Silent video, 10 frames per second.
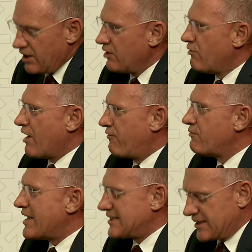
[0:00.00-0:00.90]
We have
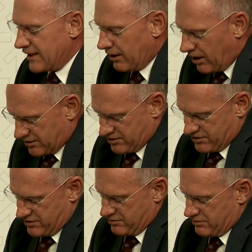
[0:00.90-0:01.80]
invested a lot
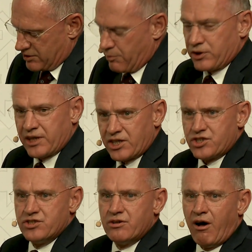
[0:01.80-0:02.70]
in the
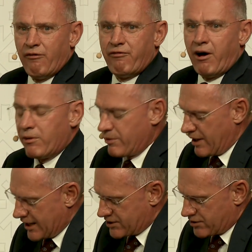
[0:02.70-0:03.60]
protection of our
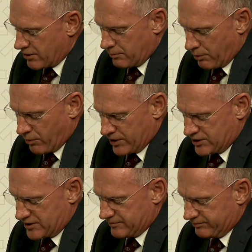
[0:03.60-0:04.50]
external
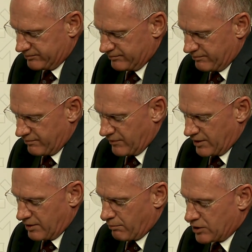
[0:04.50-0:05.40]
borders,
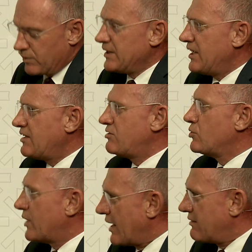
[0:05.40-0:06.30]
but we need to
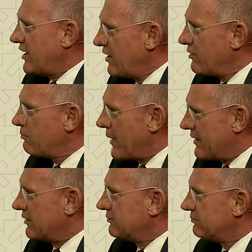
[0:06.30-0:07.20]
get even
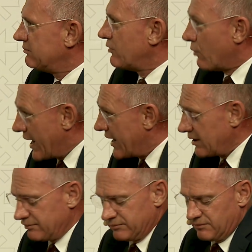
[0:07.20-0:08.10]
better. Why?
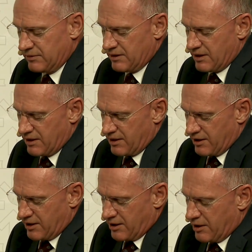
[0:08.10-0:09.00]

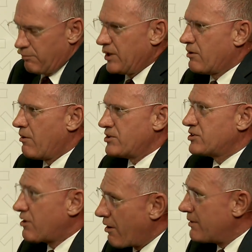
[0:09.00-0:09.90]
Because
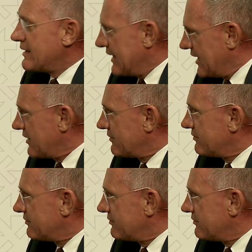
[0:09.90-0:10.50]
currently